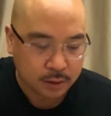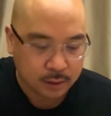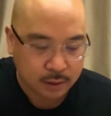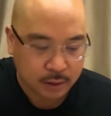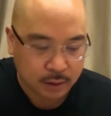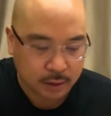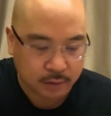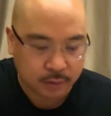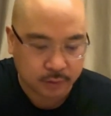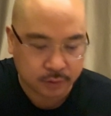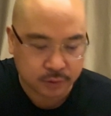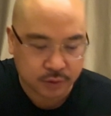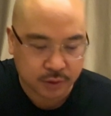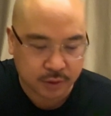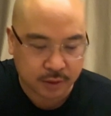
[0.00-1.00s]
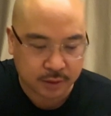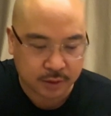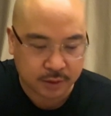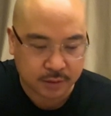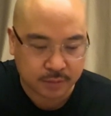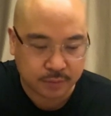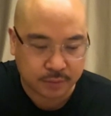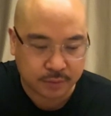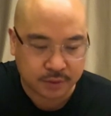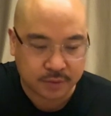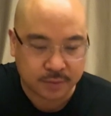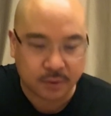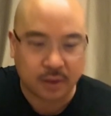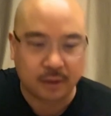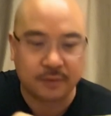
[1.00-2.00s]
I'll try to pull some
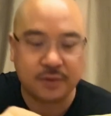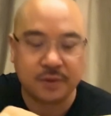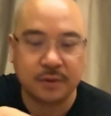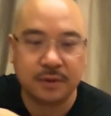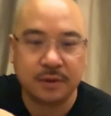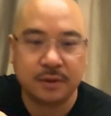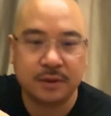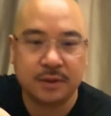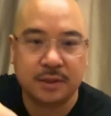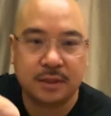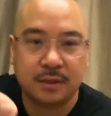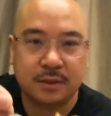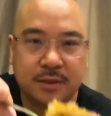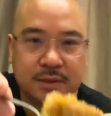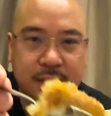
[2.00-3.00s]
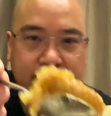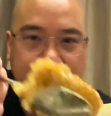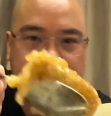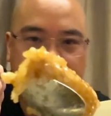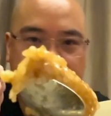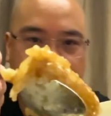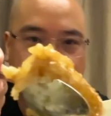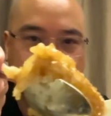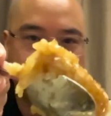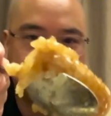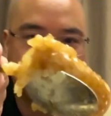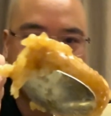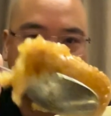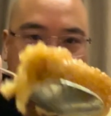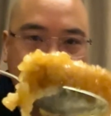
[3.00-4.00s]
off so you can tell it's like real